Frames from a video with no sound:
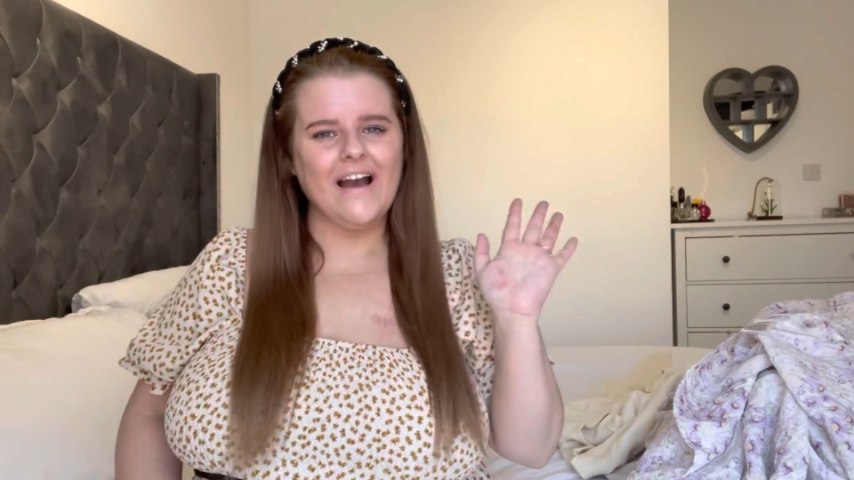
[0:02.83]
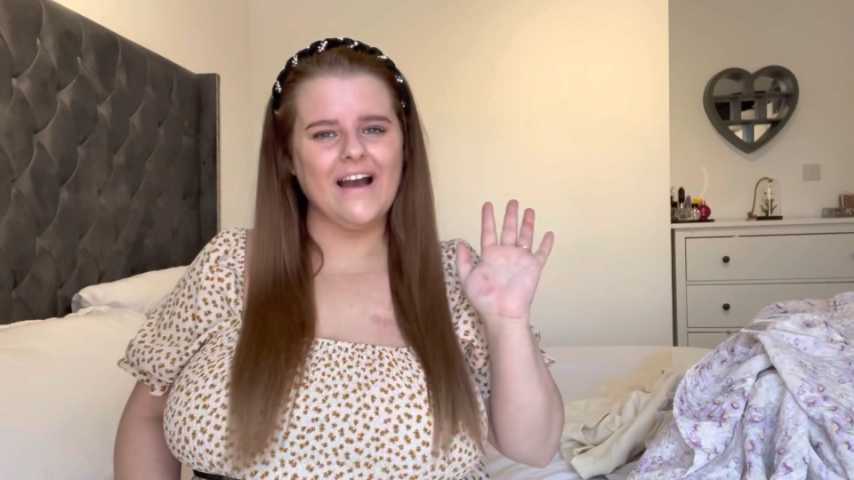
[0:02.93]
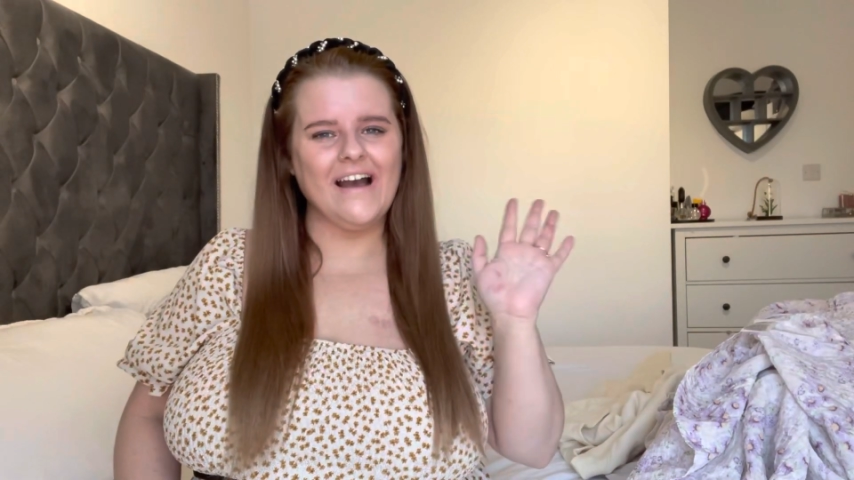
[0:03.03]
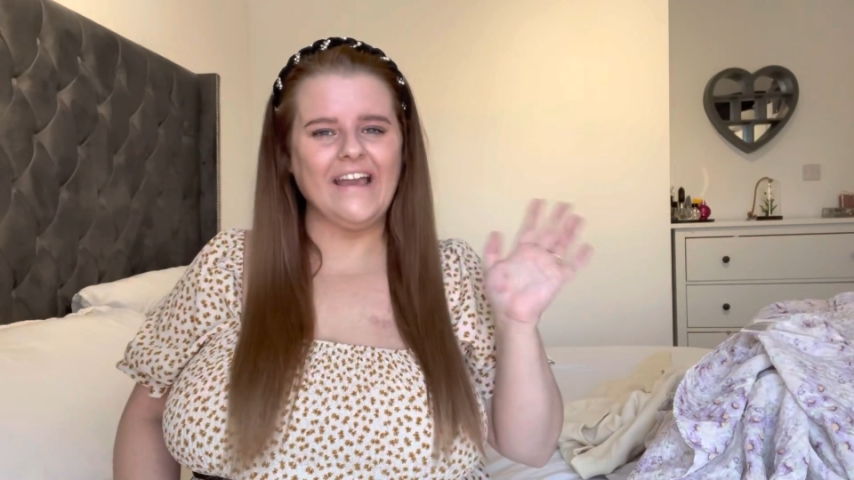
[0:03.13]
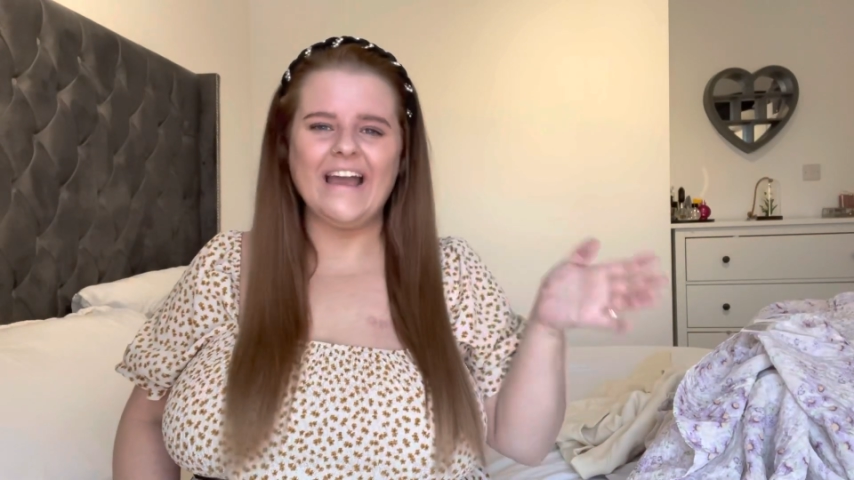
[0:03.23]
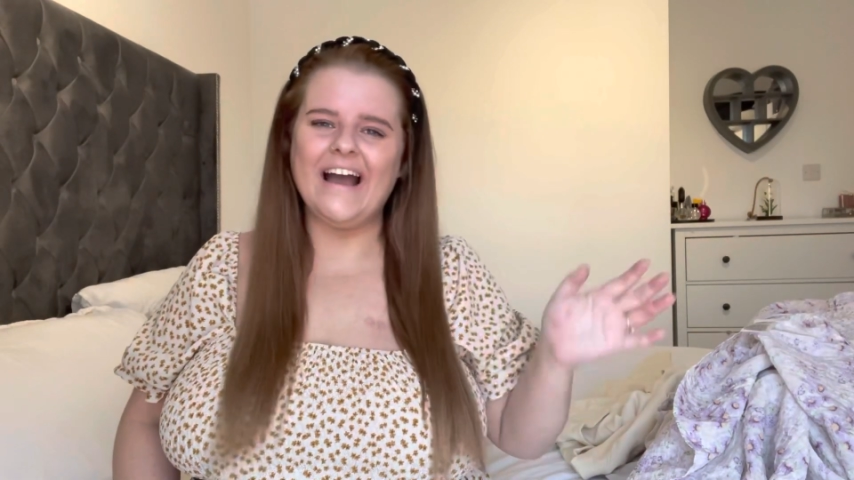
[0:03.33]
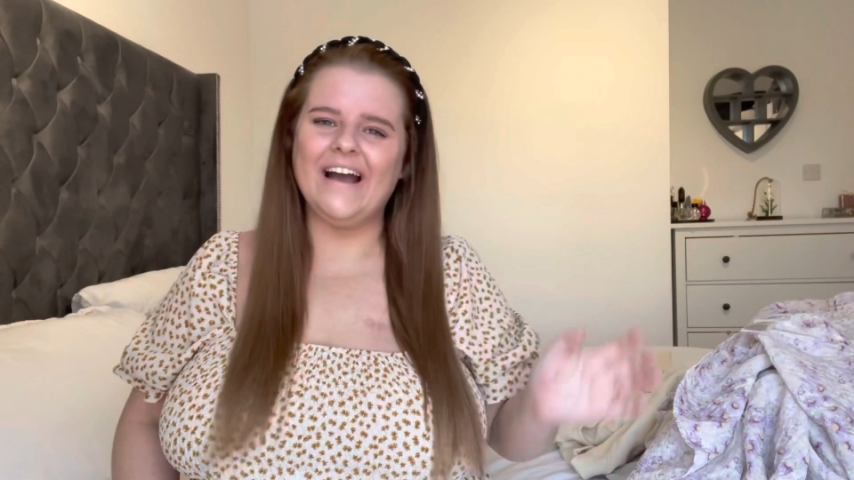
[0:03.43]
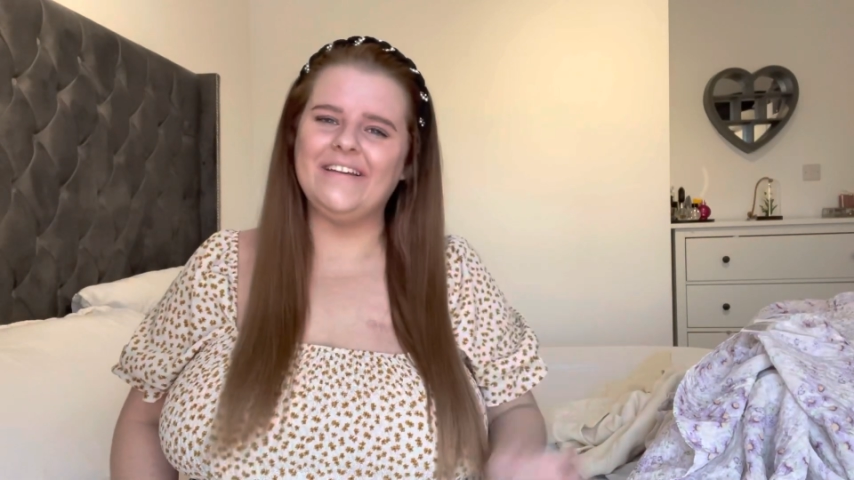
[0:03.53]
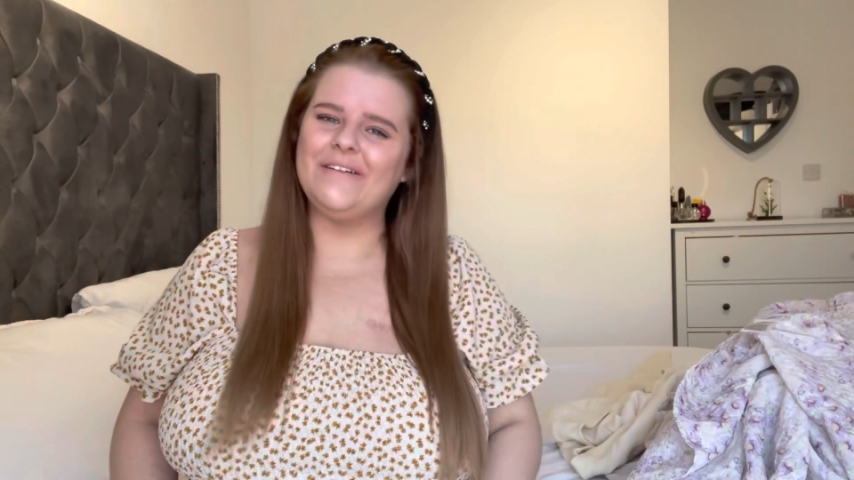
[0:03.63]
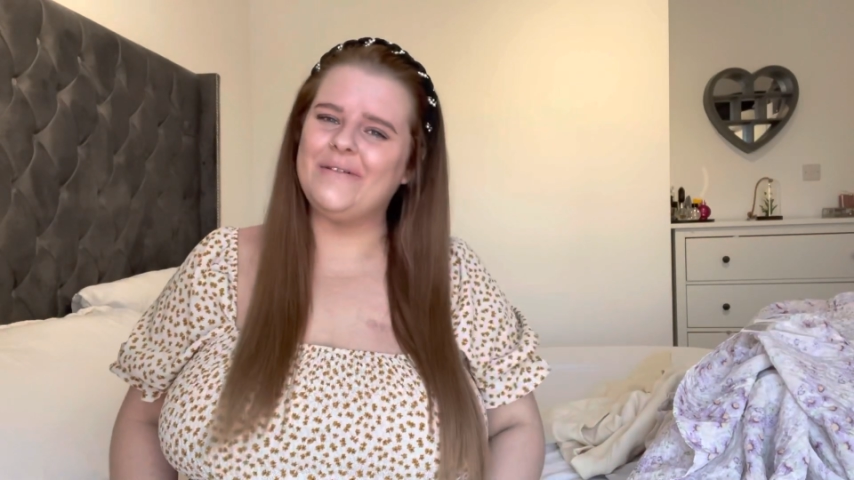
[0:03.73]
Hi
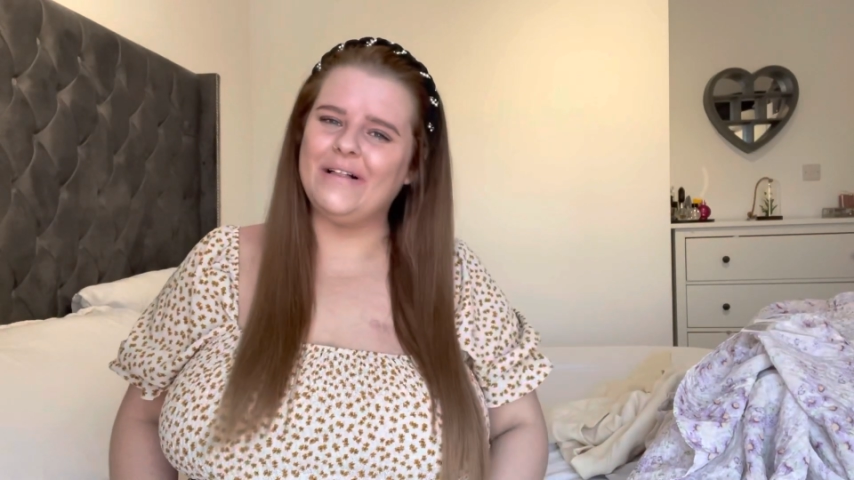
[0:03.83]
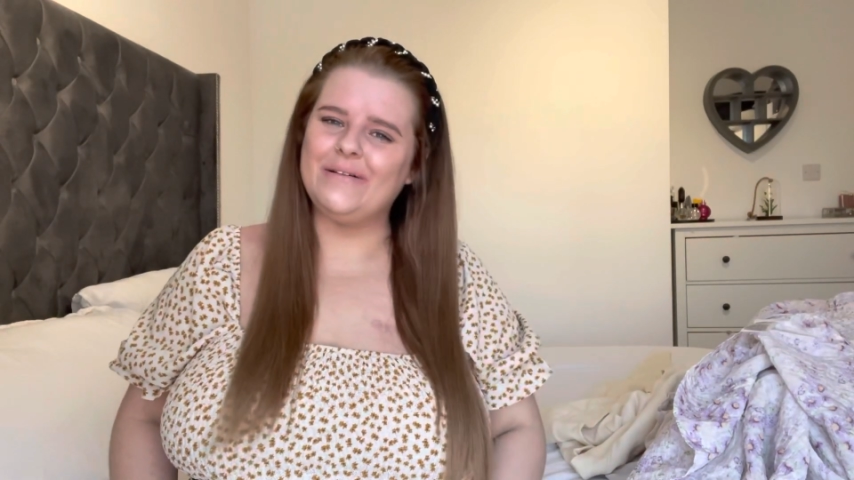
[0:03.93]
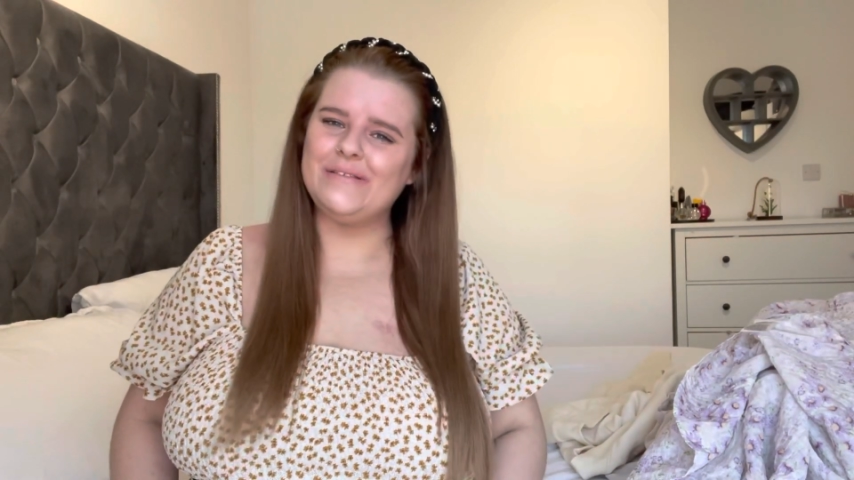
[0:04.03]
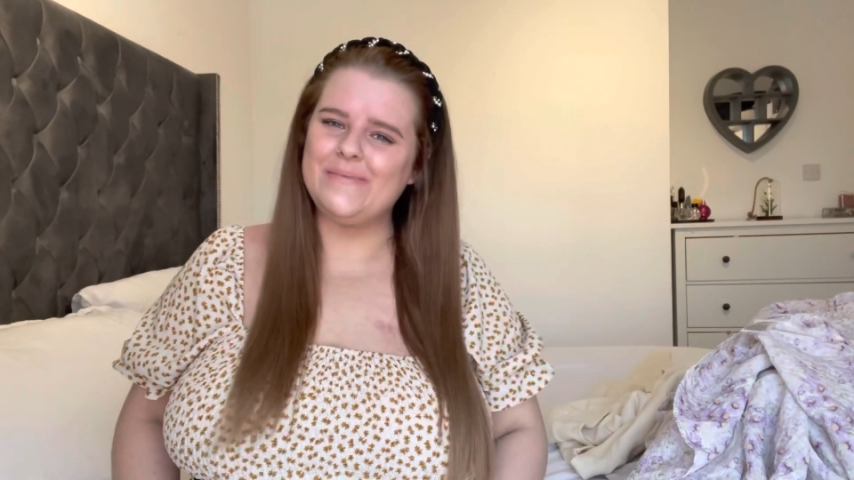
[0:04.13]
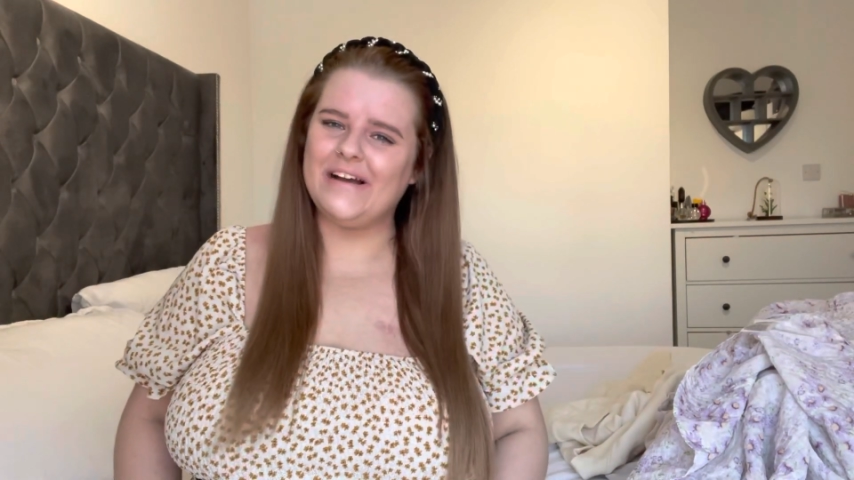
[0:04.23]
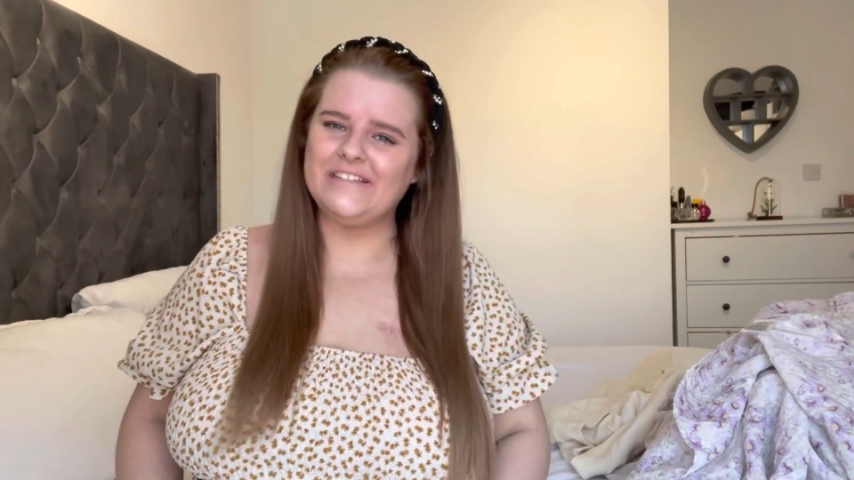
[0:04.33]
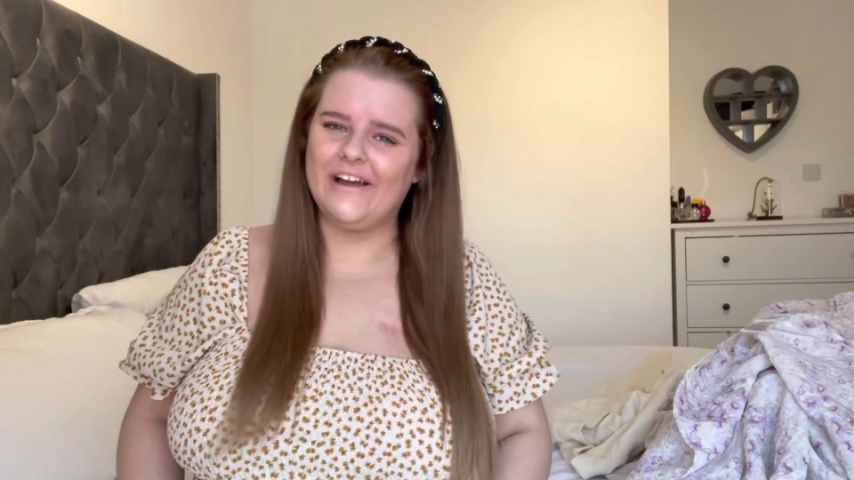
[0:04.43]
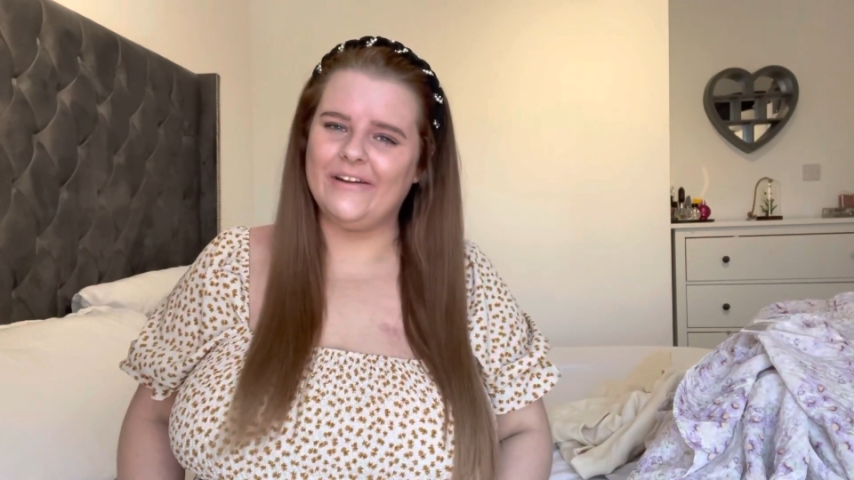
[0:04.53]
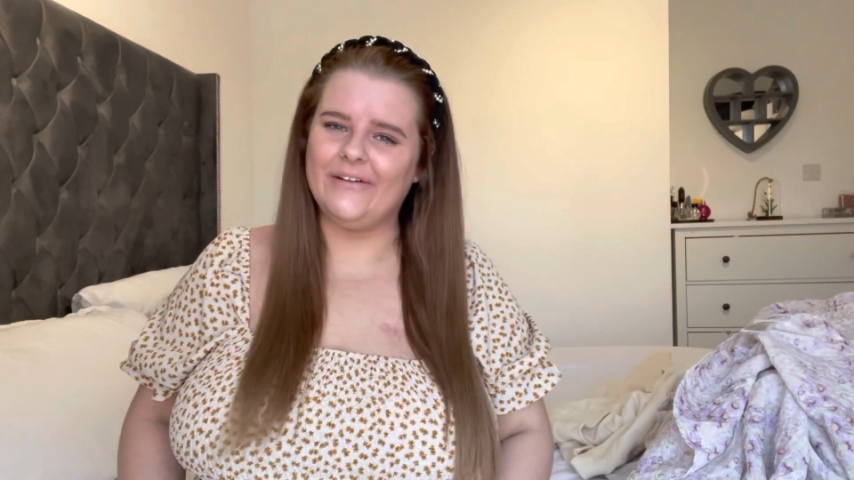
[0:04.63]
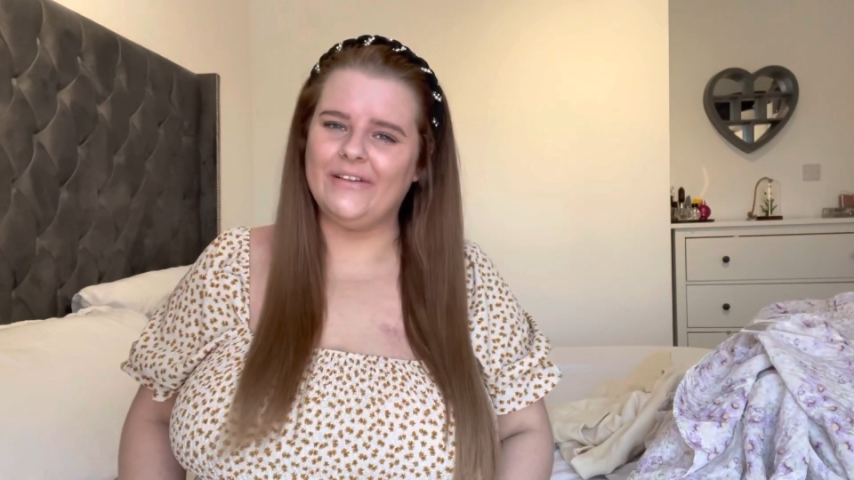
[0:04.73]
and welcome to my
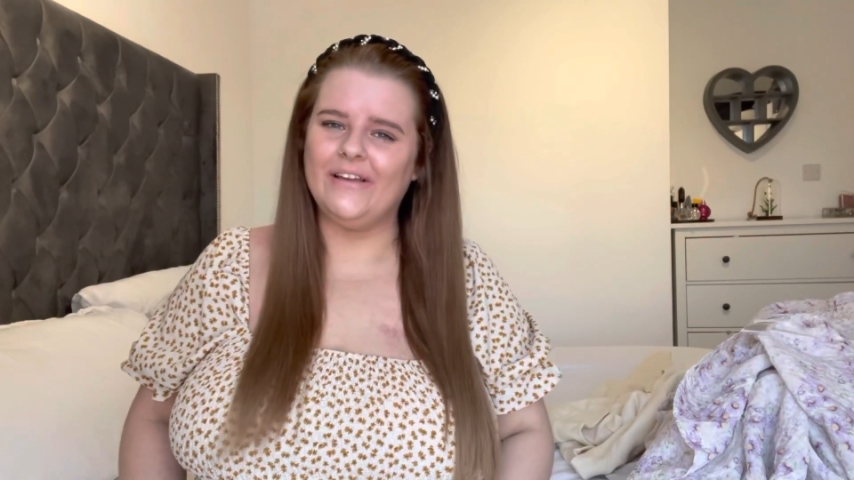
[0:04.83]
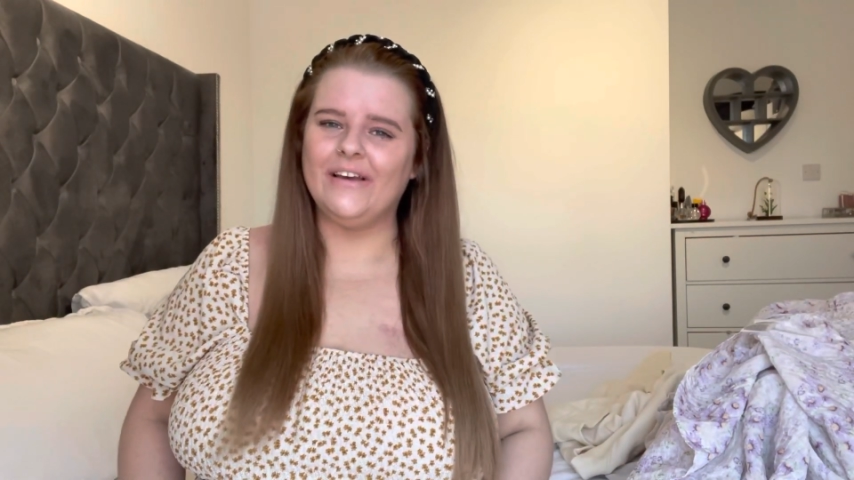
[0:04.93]
channel.